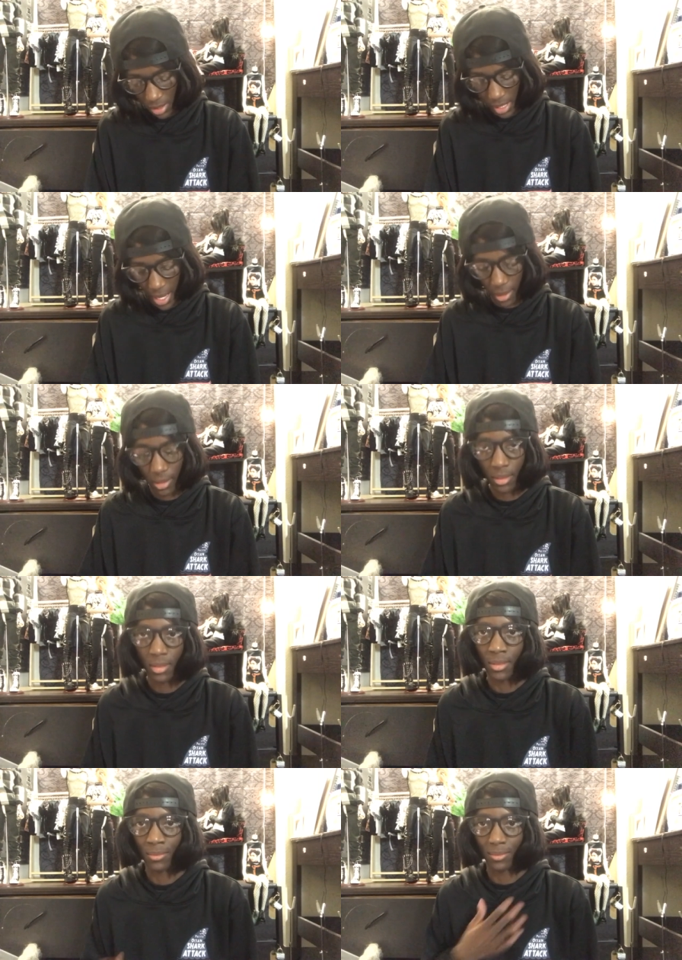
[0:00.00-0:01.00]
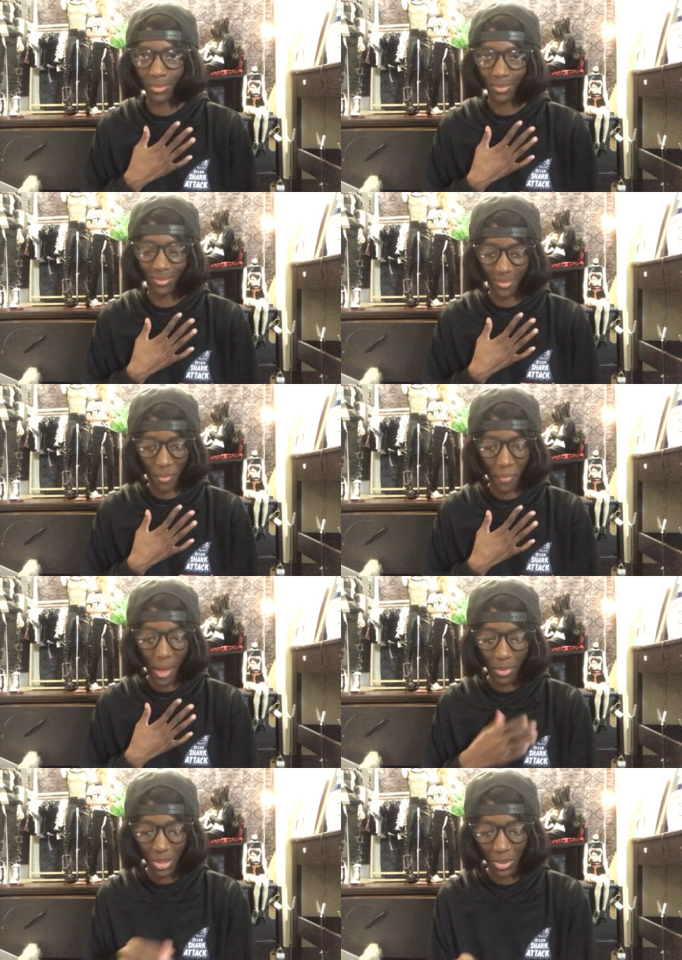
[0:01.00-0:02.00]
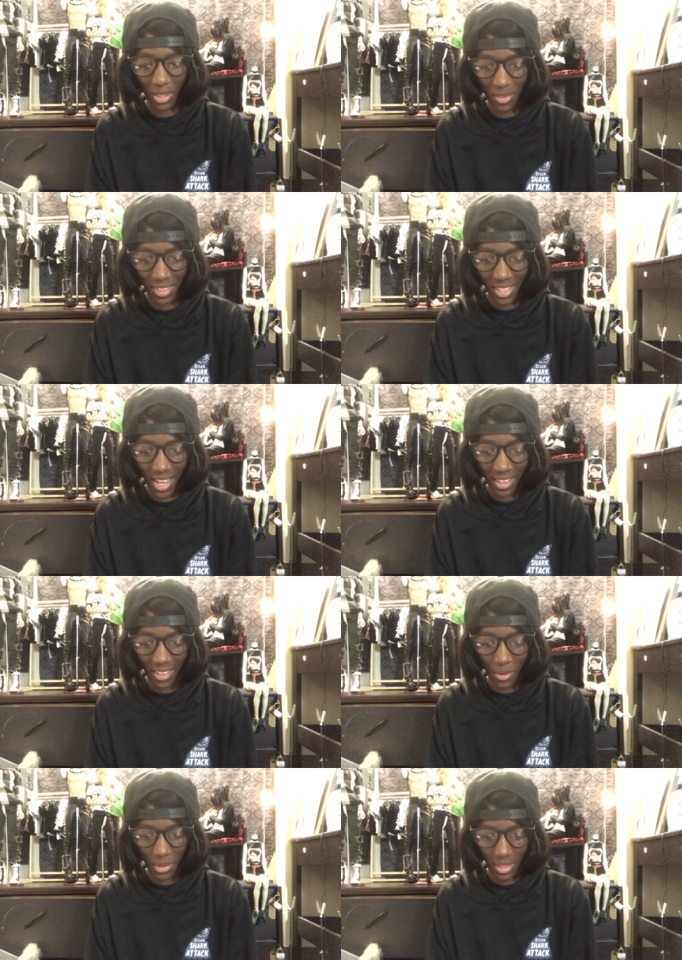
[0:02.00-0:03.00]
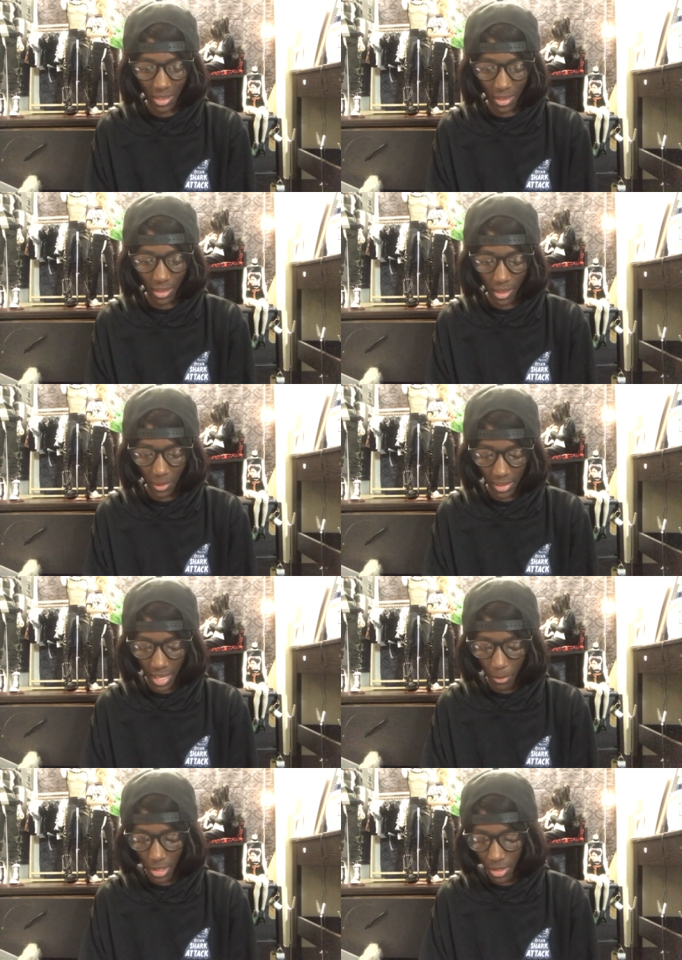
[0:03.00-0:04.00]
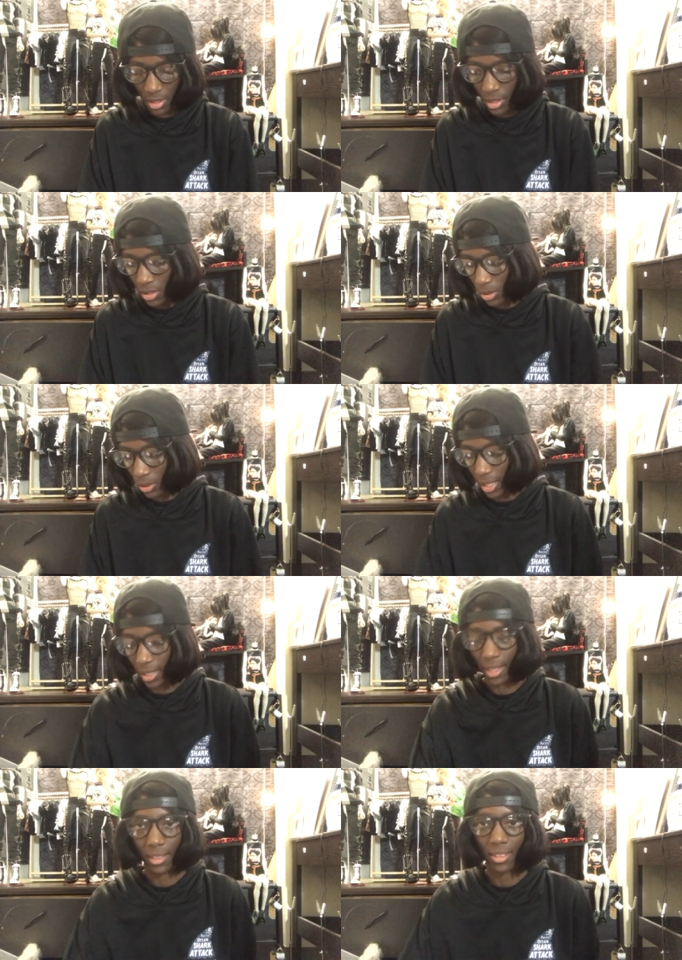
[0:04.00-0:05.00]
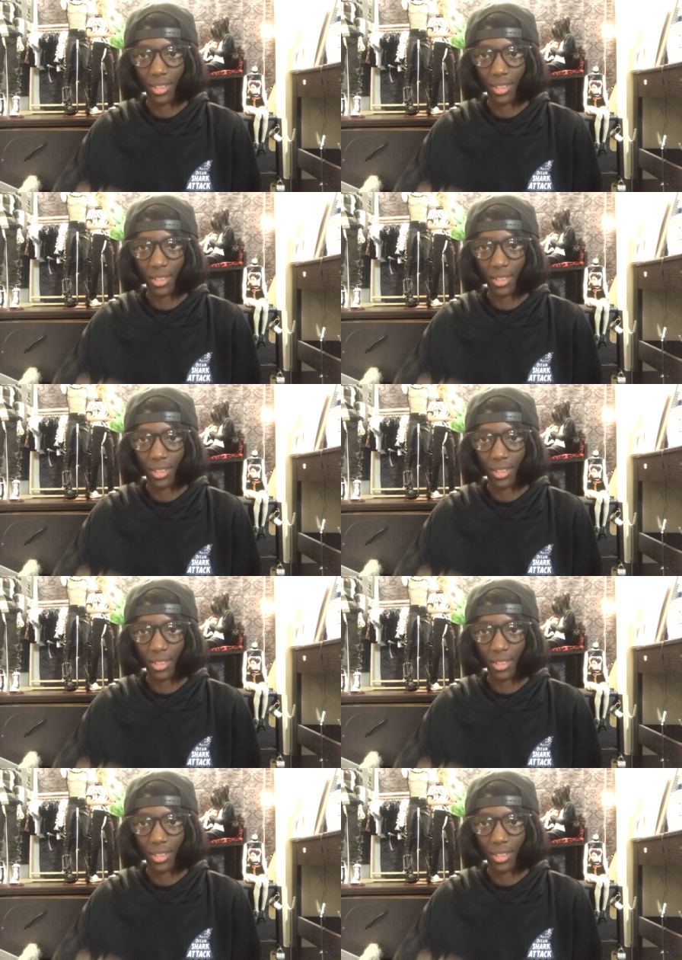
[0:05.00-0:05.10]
that I was so nervous that it was gonna um, get damaged so they like